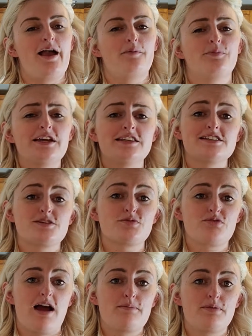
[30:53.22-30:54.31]
Hit the
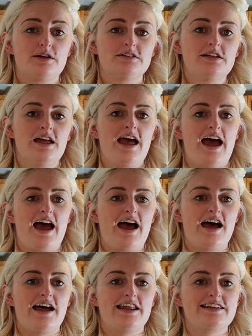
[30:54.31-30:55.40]
subscribe button,
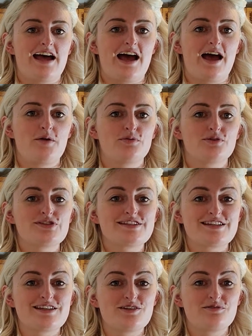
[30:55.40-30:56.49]
and I will see
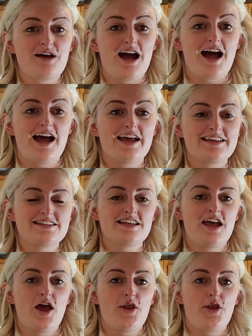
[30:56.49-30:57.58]
you guys
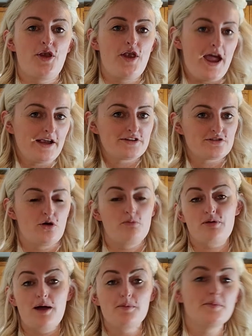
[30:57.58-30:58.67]
next, or
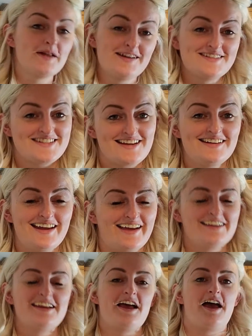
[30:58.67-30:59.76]
probably on Sunday.
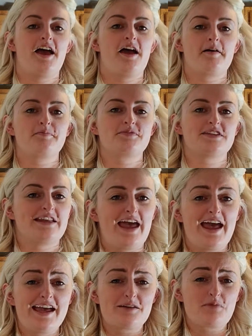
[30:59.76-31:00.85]
Today
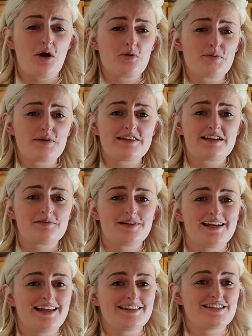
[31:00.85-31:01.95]
I'm hoping that I'm going to
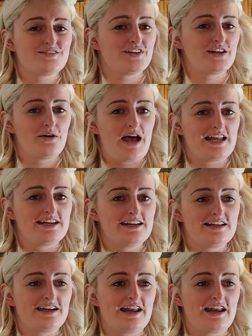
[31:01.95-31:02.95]
get this video edited and